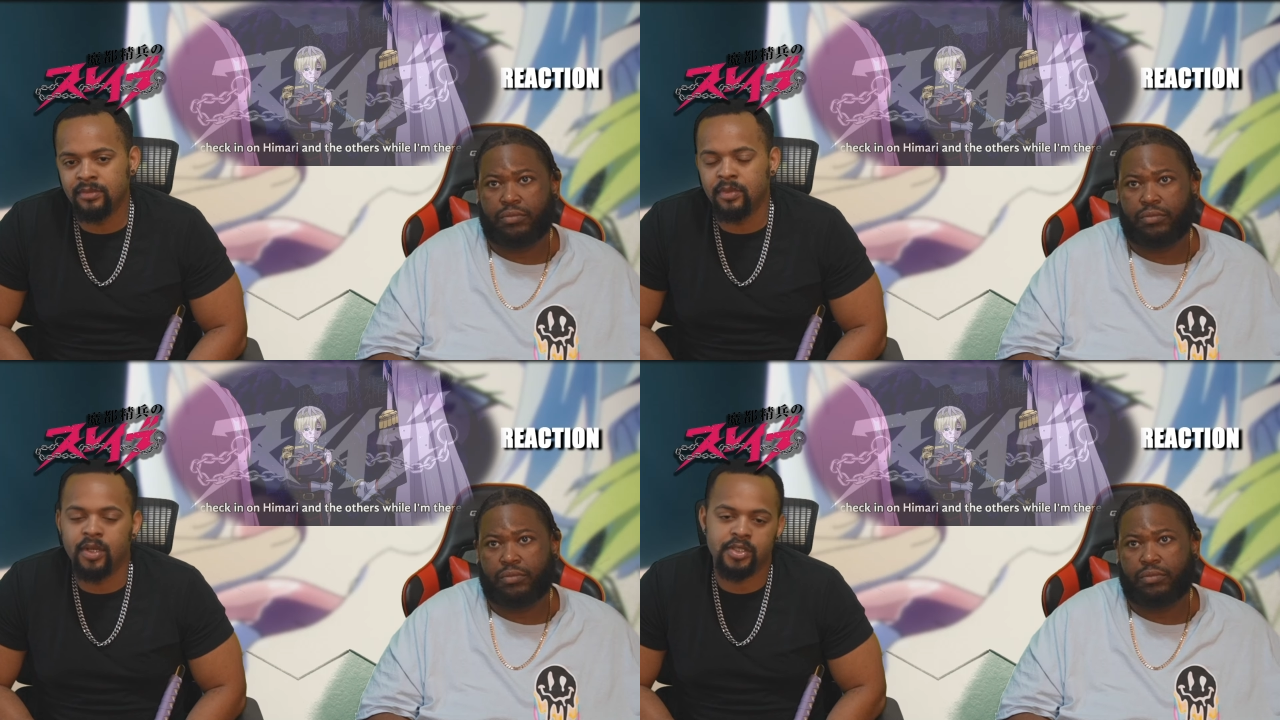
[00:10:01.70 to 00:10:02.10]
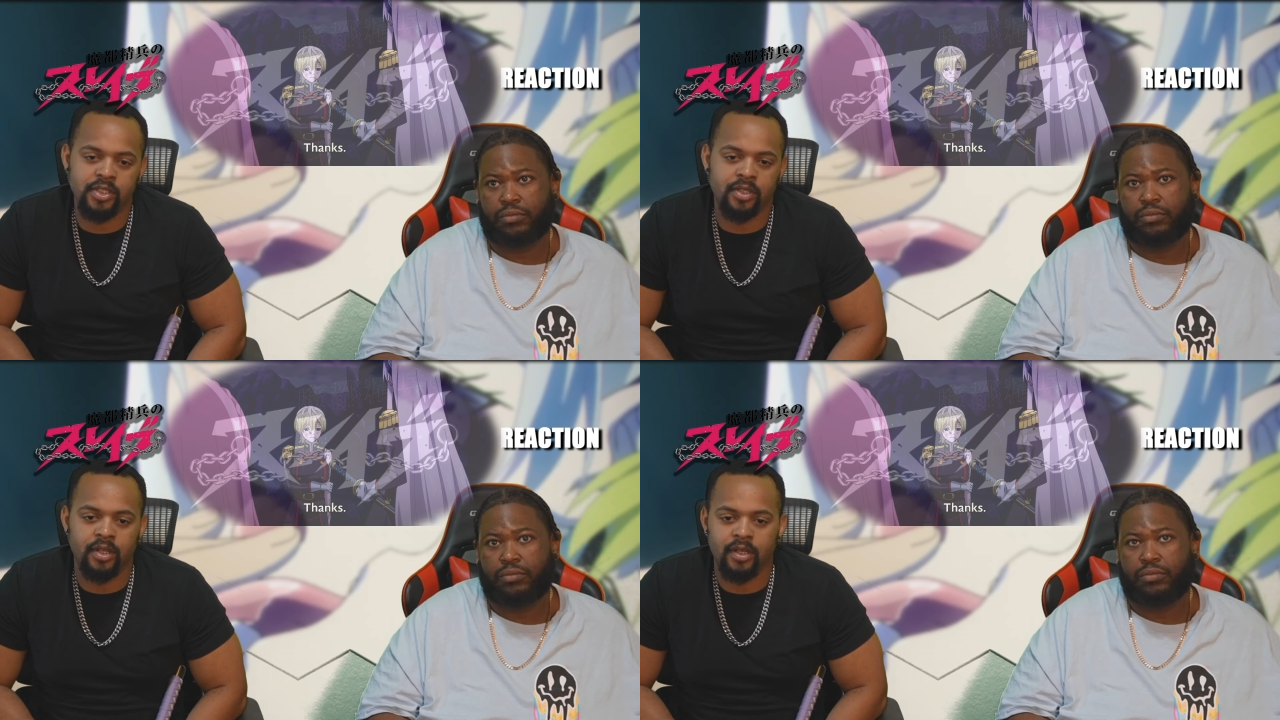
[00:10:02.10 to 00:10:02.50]
Speaker 1: Well,
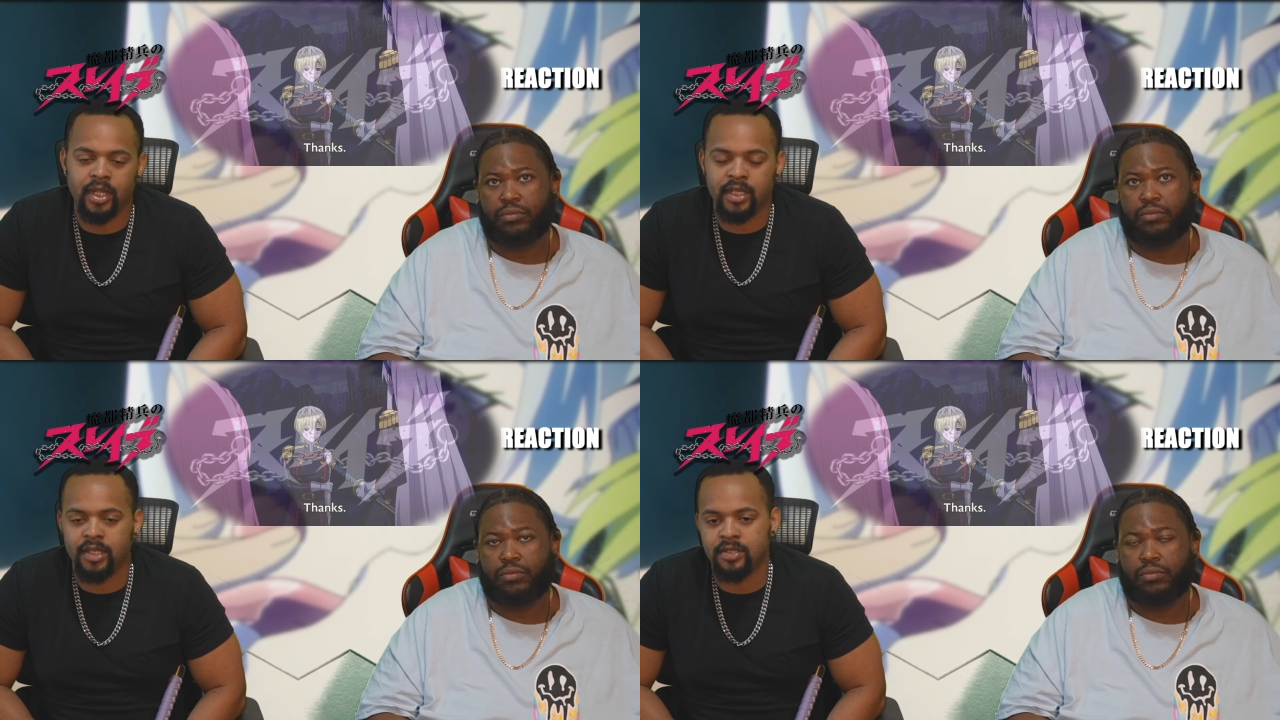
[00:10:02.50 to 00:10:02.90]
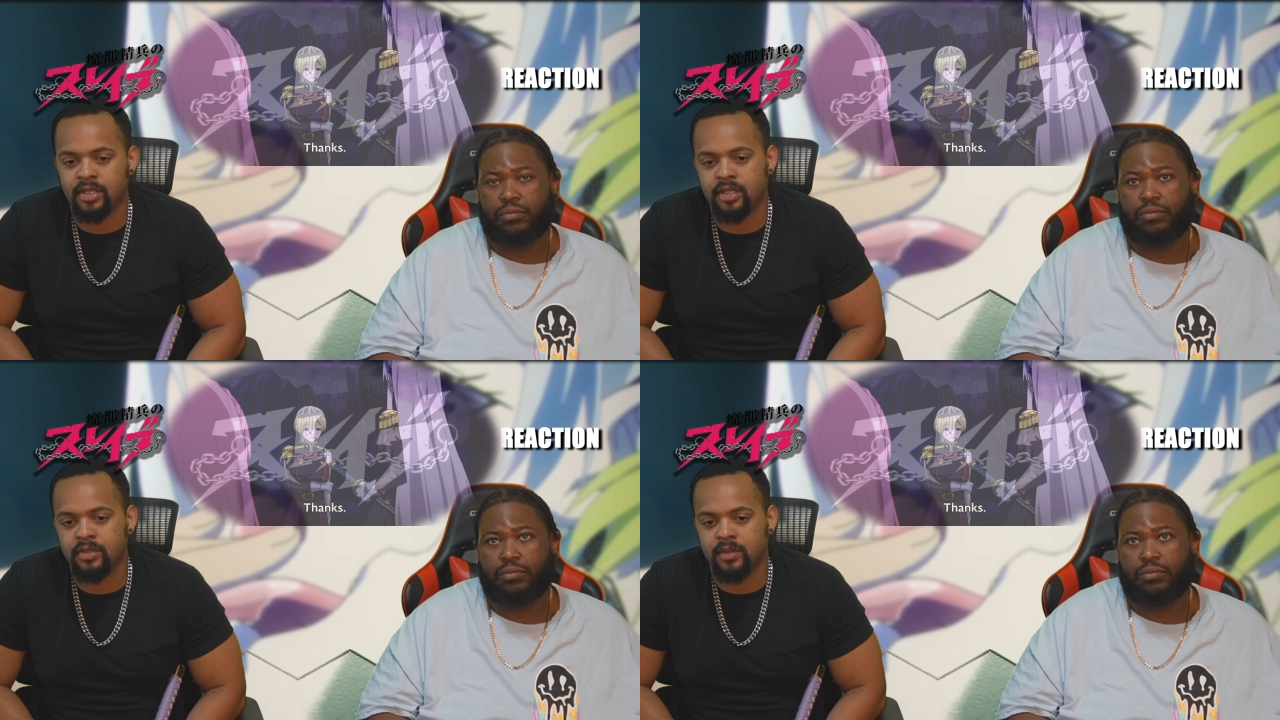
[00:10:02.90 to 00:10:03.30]
she's hurt. I guess she
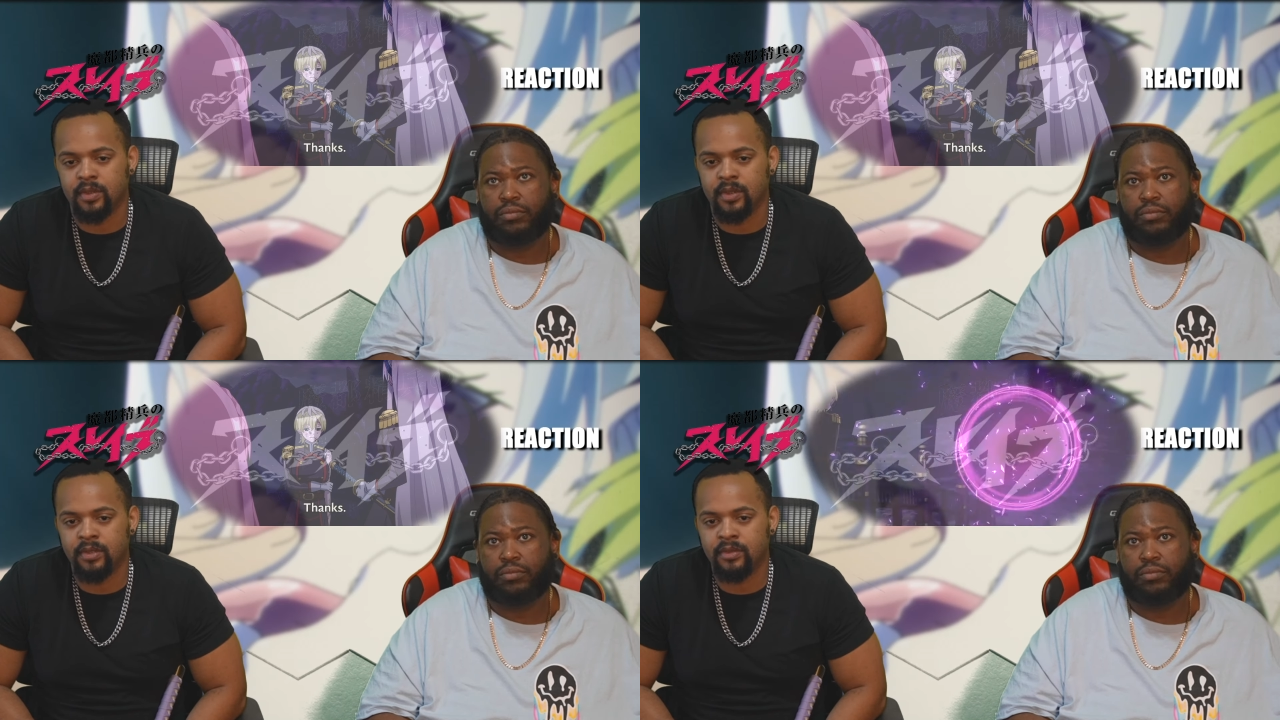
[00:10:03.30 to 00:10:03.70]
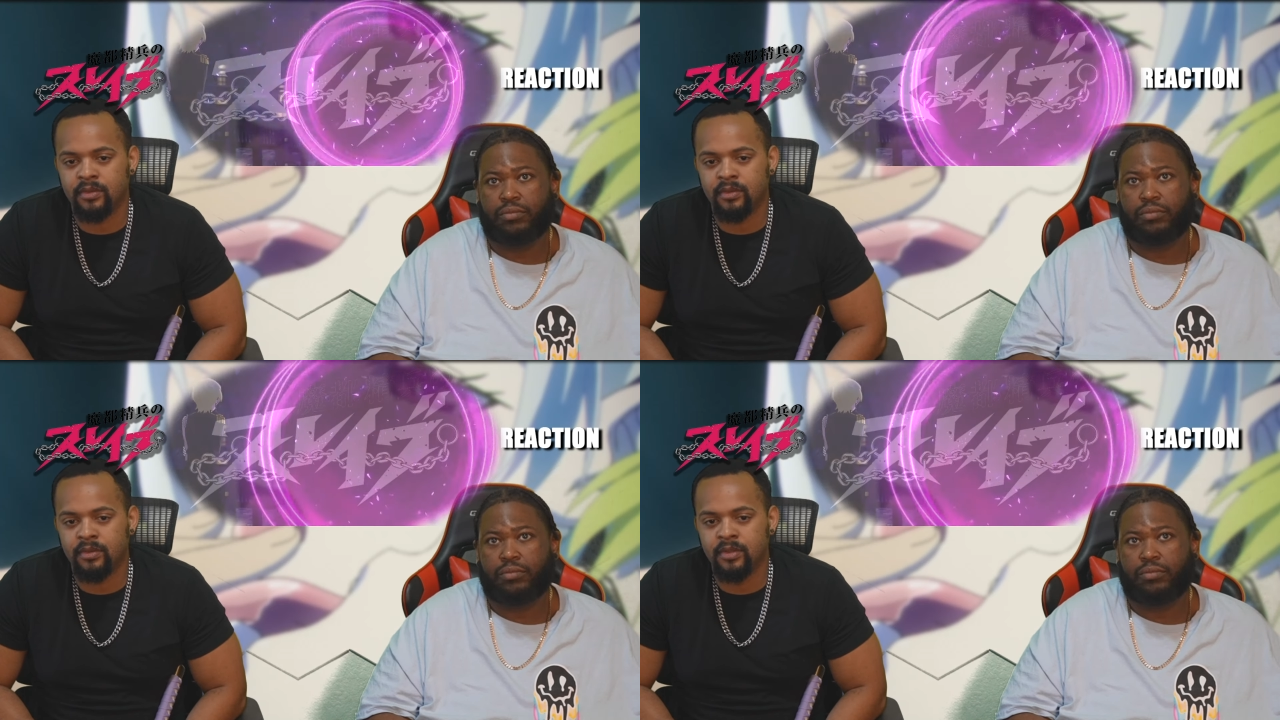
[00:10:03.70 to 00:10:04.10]
needs to anyways.